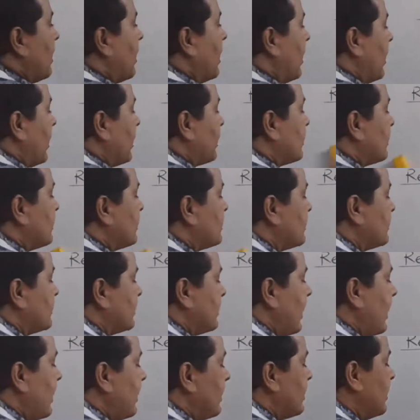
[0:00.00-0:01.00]

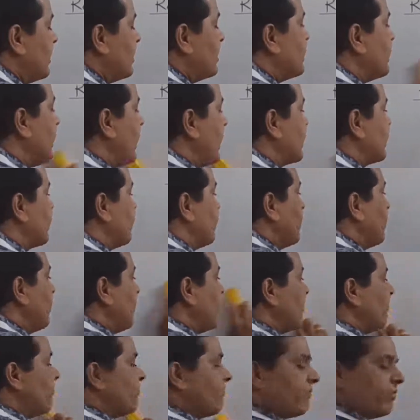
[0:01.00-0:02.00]
understand this
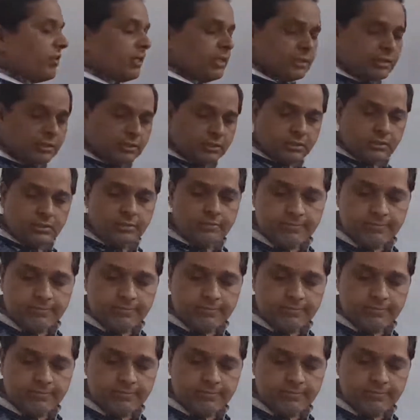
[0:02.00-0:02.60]
experiment first.